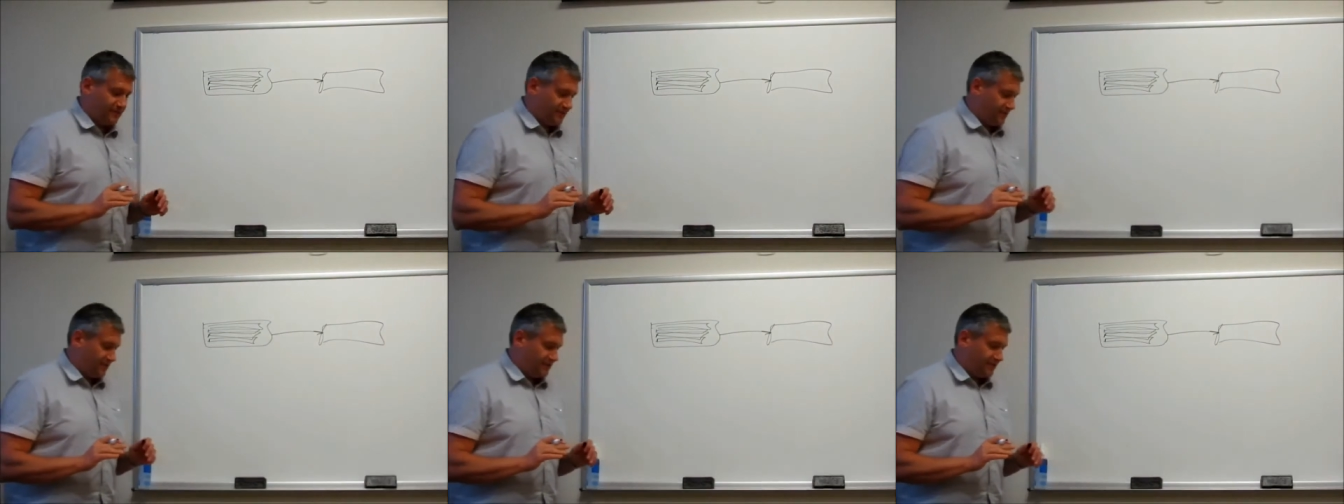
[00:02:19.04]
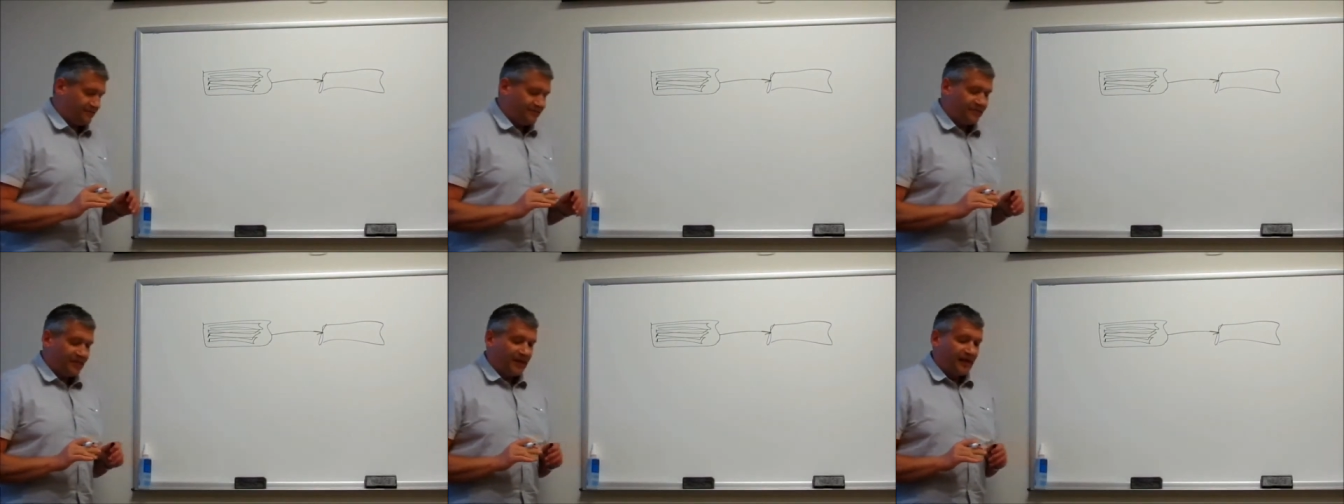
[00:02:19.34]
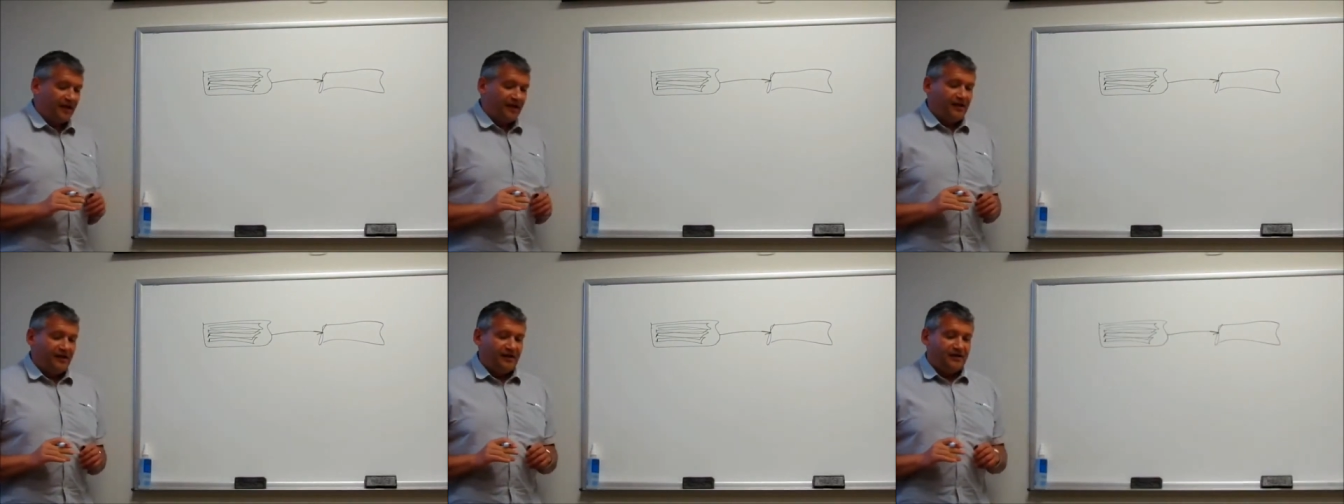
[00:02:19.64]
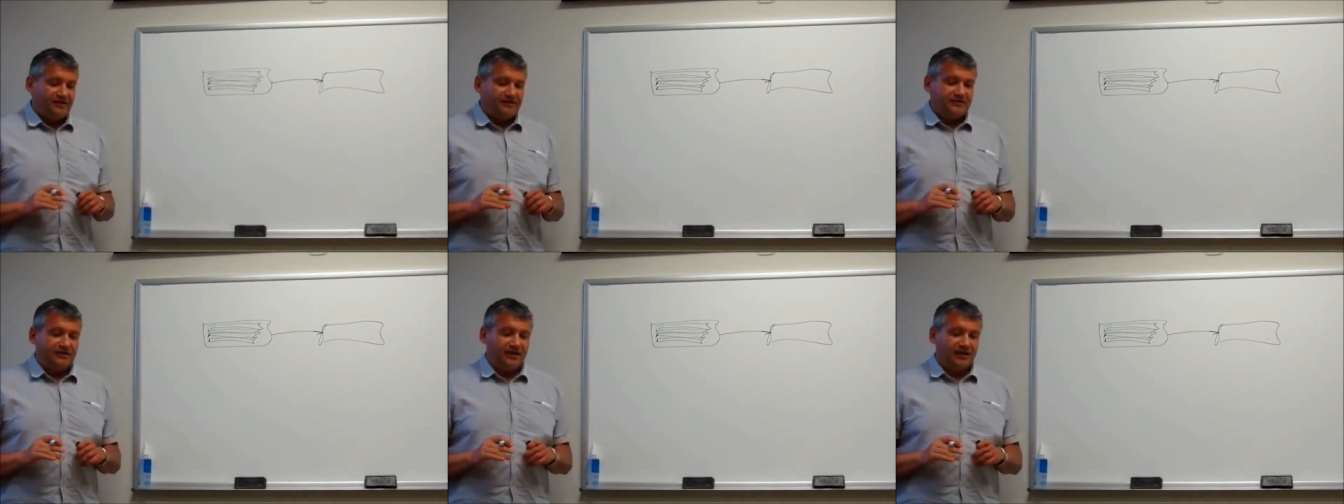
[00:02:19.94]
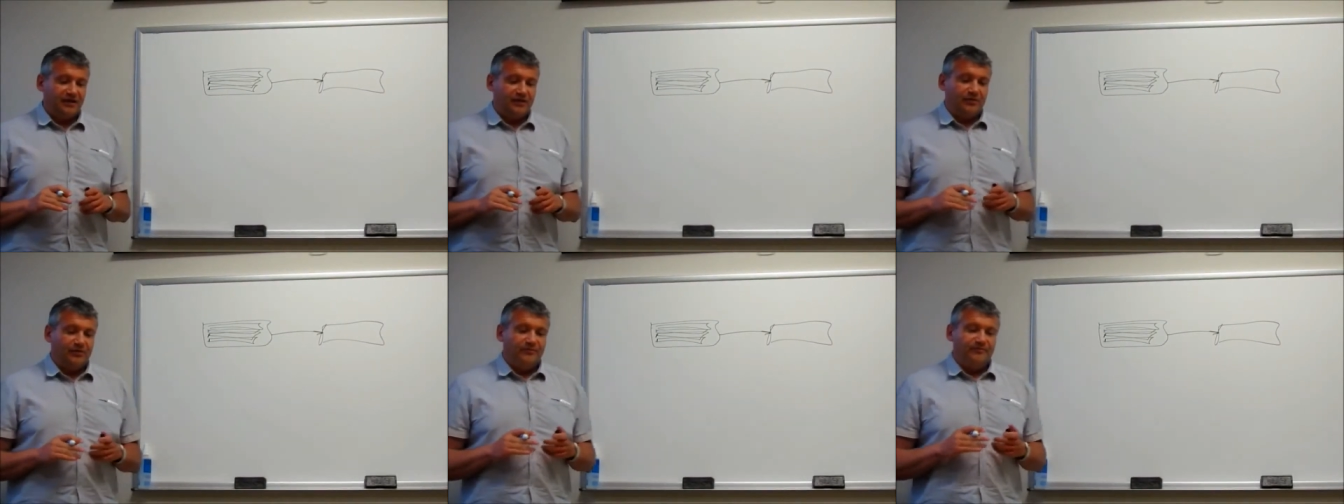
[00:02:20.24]
with it.
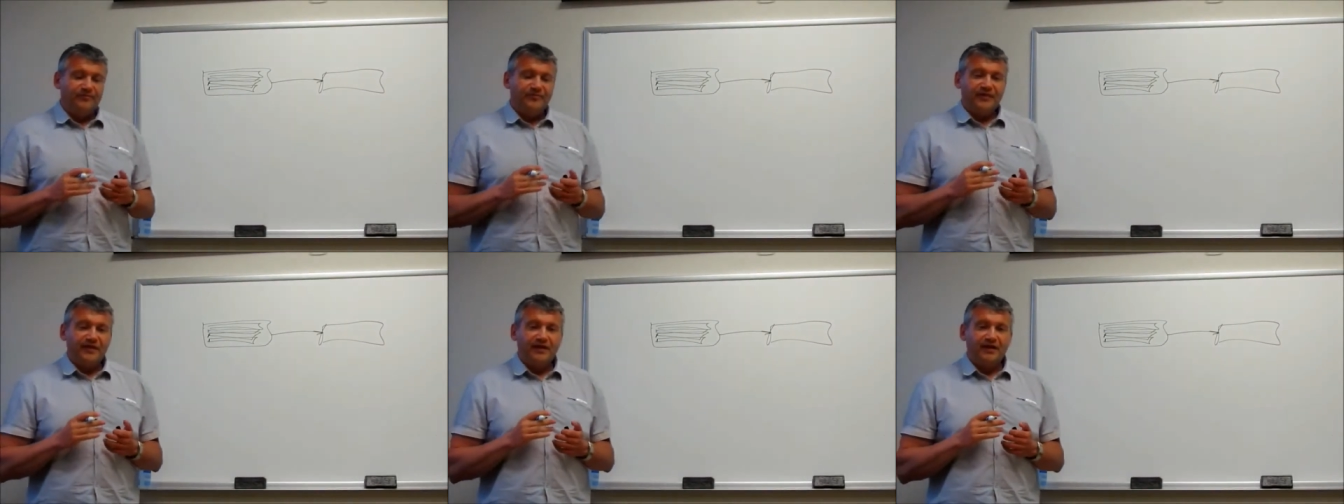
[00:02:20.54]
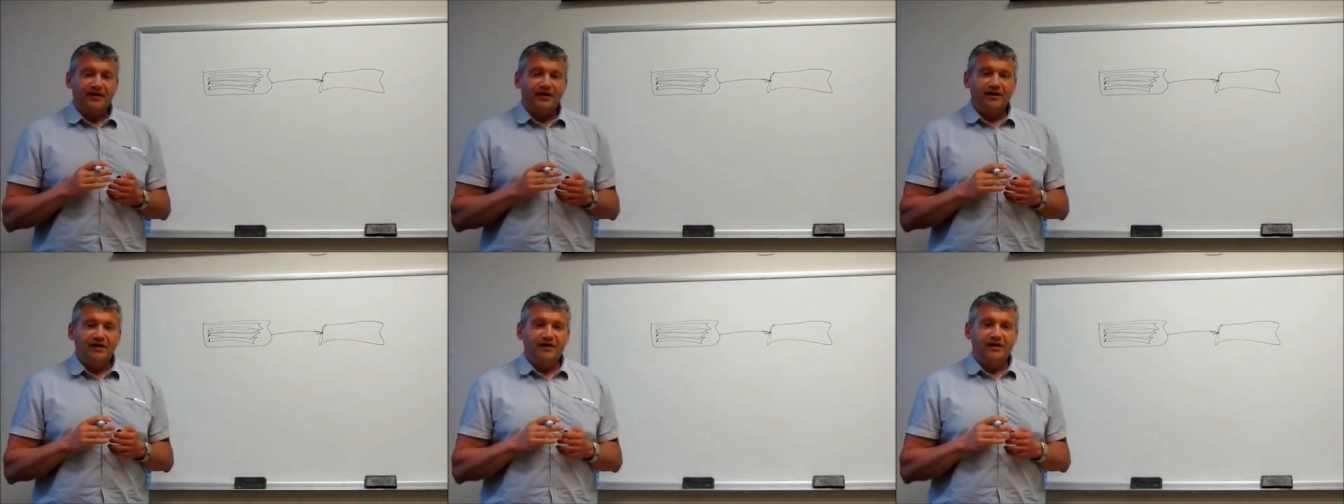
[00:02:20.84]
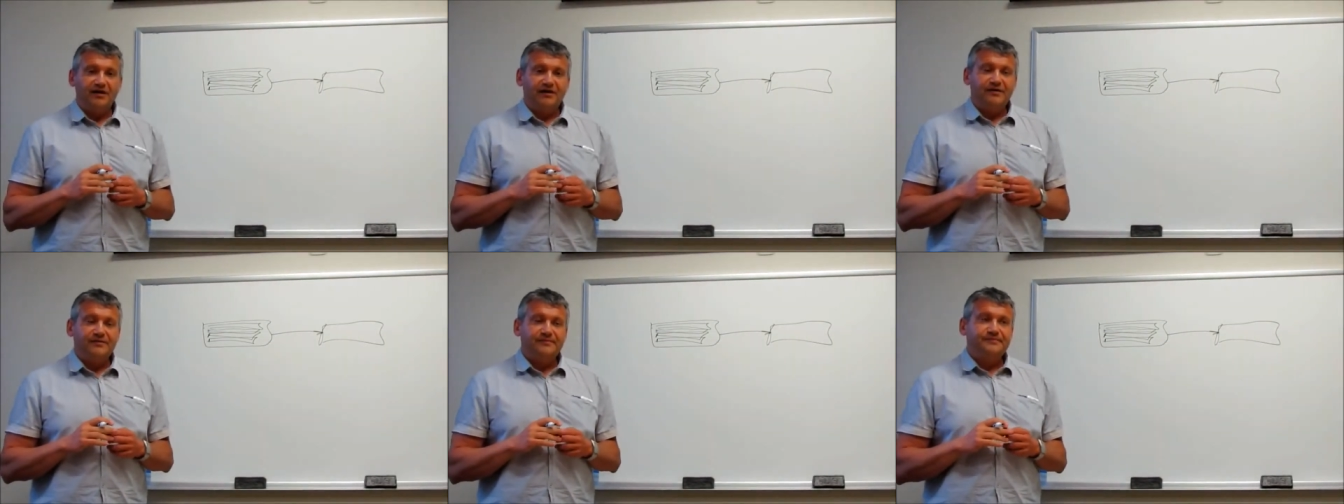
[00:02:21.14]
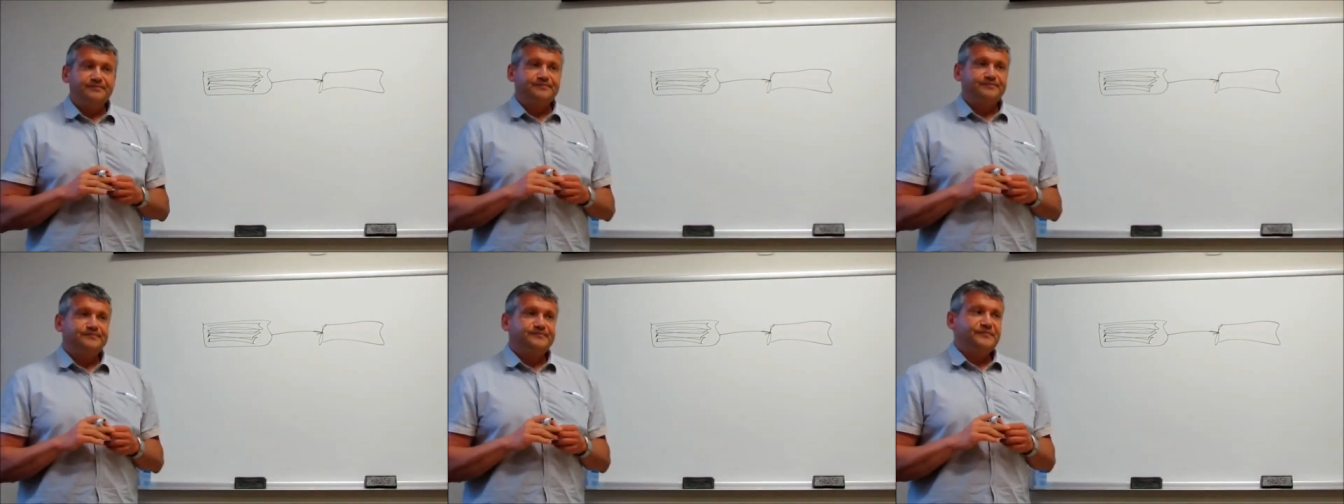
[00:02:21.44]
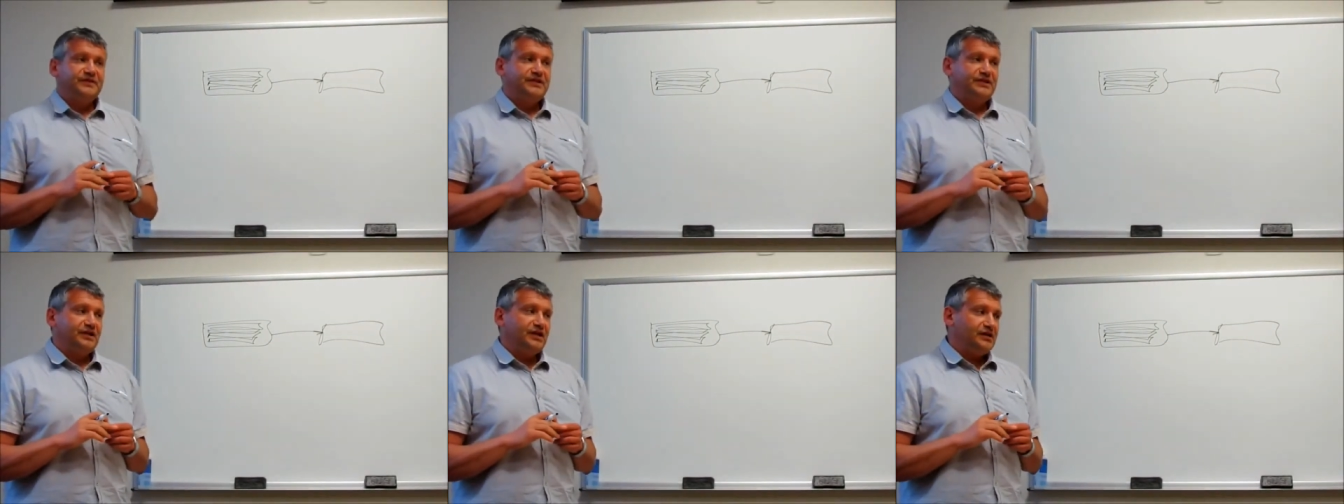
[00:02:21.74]
Now,
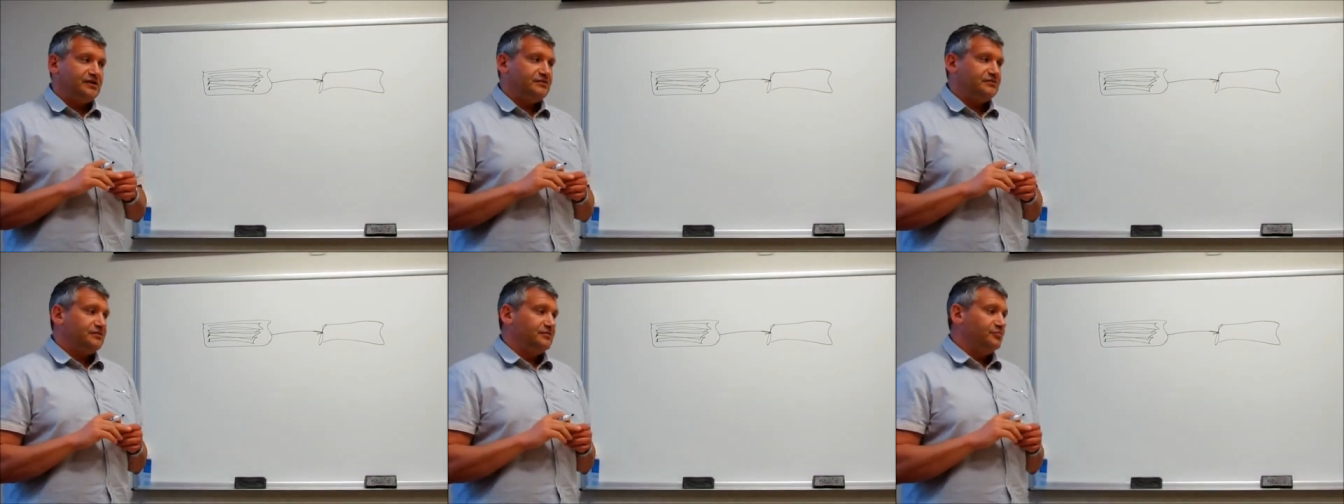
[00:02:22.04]
another